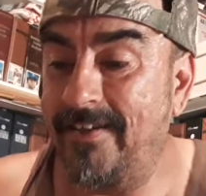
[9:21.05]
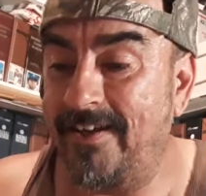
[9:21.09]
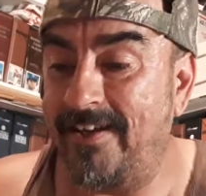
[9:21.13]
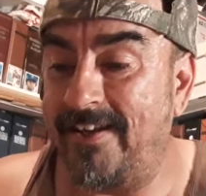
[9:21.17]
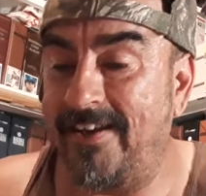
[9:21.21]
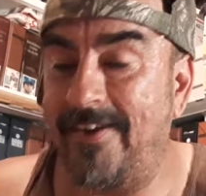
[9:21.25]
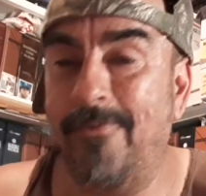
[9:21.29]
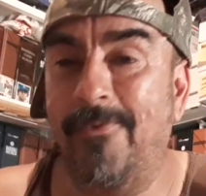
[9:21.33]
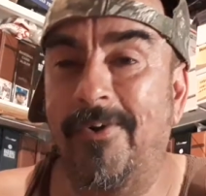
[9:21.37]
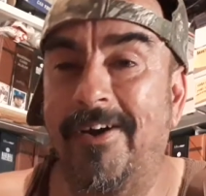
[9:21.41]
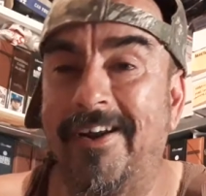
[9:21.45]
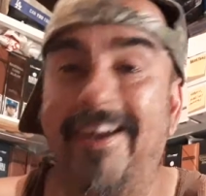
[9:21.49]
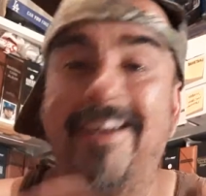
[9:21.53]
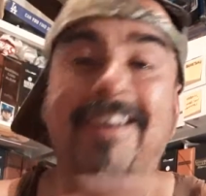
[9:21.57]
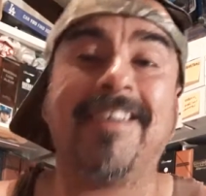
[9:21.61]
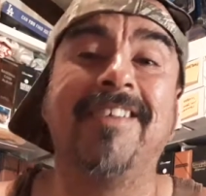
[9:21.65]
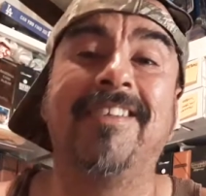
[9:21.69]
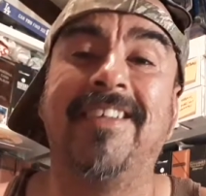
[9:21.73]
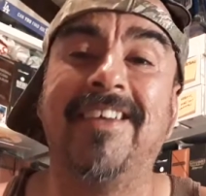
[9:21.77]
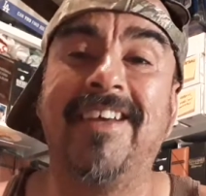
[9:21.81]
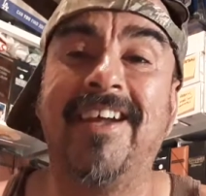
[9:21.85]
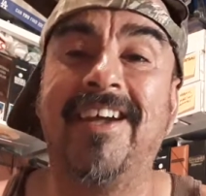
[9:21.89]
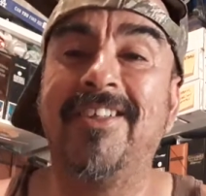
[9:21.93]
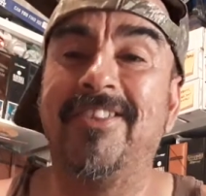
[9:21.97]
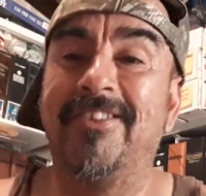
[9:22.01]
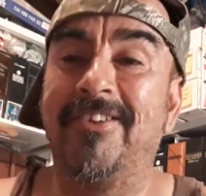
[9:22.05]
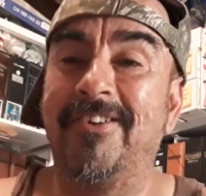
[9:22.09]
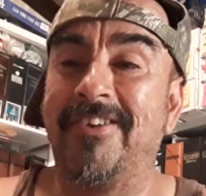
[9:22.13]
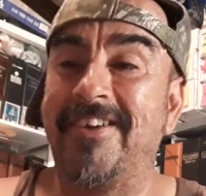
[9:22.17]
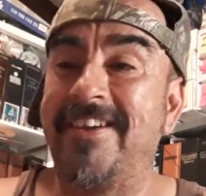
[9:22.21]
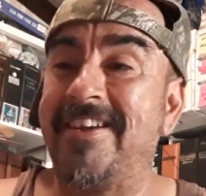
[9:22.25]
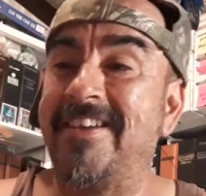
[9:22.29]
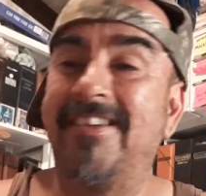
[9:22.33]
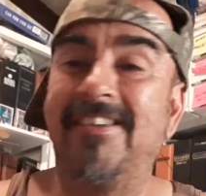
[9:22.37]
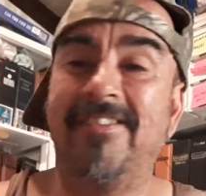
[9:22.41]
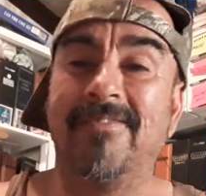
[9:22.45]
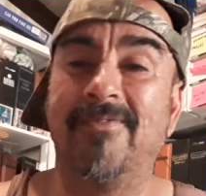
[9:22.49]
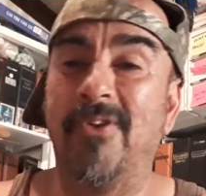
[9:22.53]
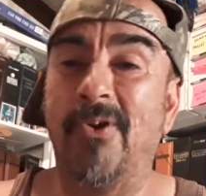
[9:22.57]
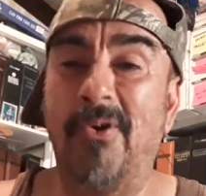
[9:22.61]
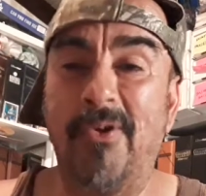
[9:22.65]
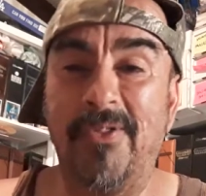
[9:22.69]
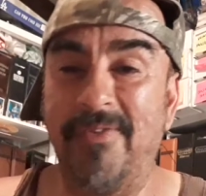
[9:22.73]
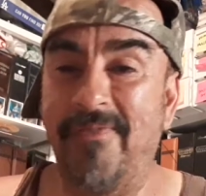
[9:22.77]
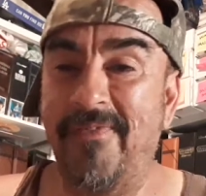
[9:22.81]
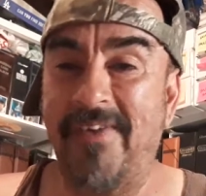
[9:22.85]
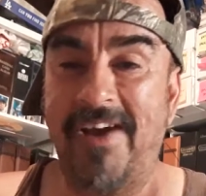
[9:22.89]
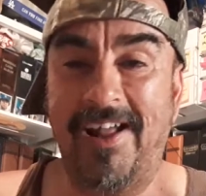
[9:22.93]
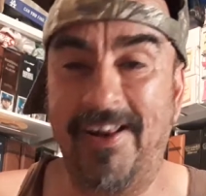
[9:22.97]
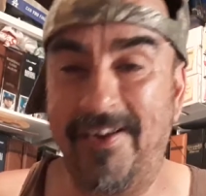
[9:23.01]
He didn't want anything in there. He didn't know
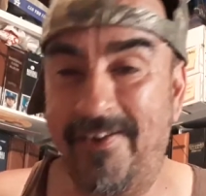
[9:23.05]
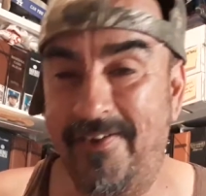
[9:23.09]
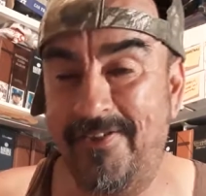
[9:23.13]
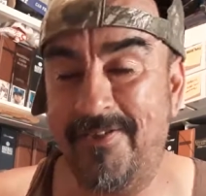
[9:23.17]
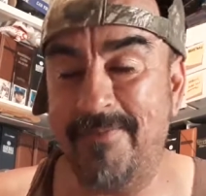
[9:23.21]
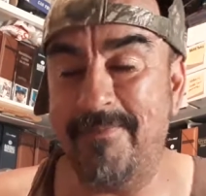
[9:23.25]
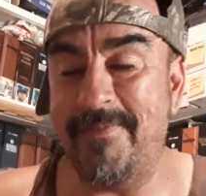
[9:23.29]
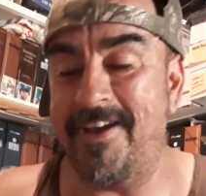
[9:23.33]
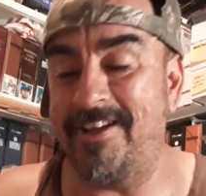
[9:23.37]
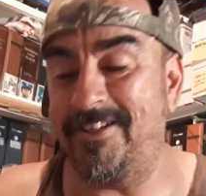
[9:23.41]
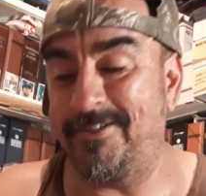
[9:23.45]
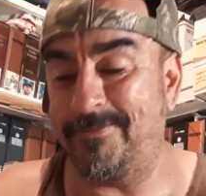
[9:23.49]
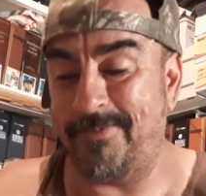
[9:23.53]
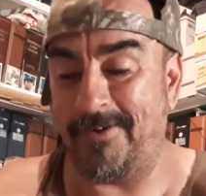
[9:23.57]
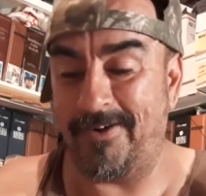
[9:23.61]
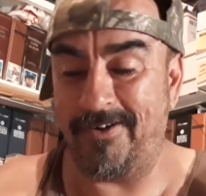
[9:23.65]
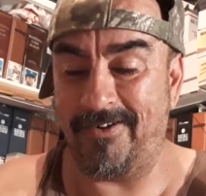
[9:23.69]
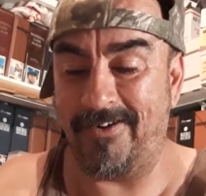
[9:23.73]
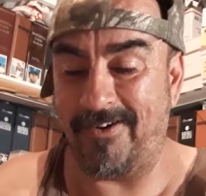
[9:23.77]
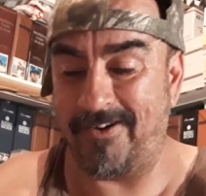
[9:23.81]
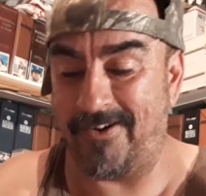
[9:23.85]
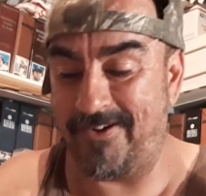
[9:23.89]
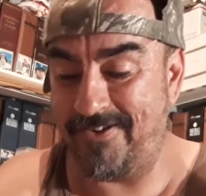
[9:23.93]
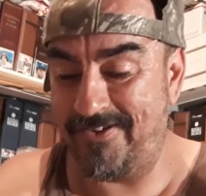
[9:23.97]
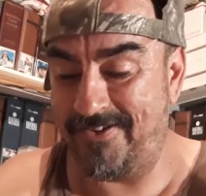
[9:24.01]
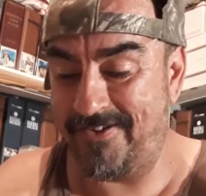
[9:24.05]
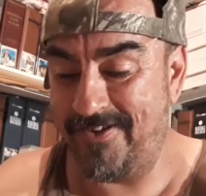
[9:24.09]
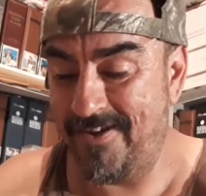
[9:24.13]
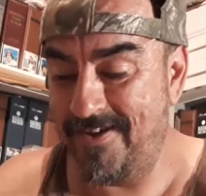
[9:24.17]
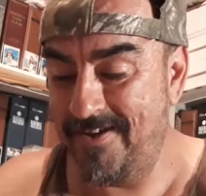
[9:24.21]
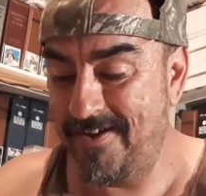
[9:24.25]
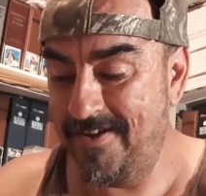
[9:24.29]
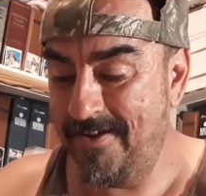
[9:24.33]
the value of the baseball cards.